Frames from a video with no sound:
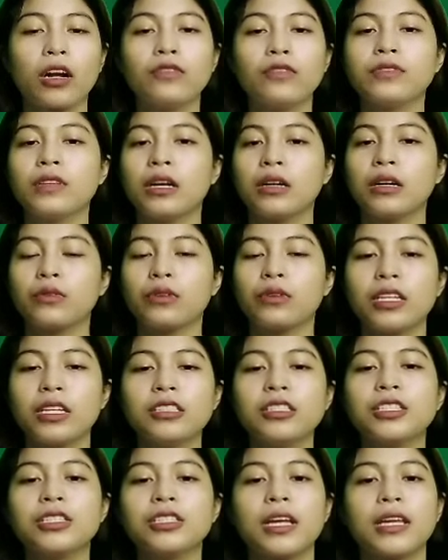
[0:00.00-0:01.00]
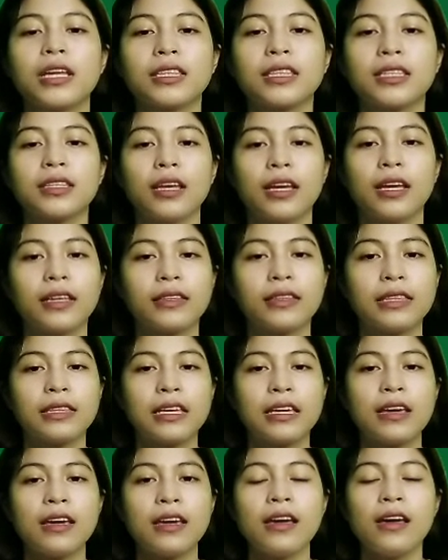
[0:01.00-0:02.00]
of Language,
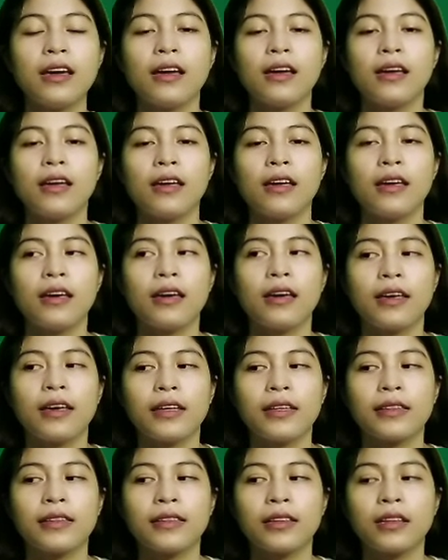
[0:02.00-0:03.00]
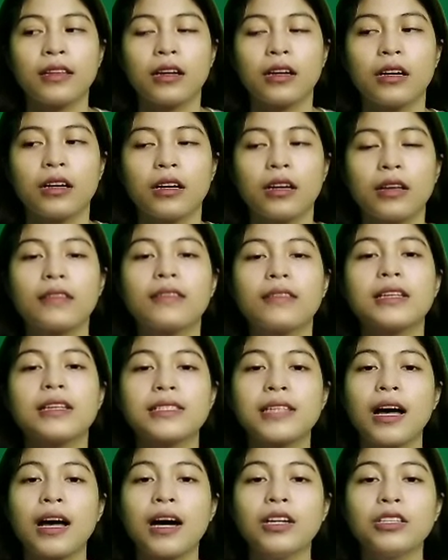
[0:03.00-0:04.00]
1980, and The
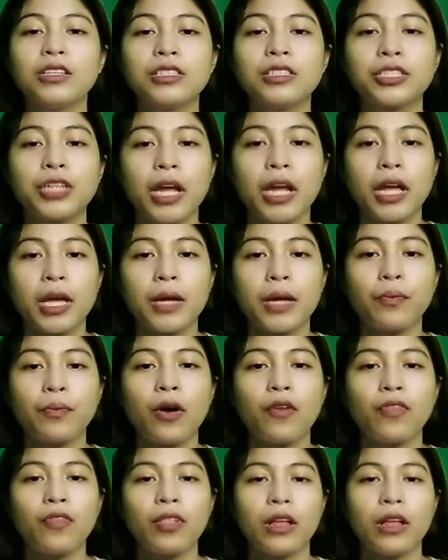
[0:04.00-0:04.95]
Sound Shape of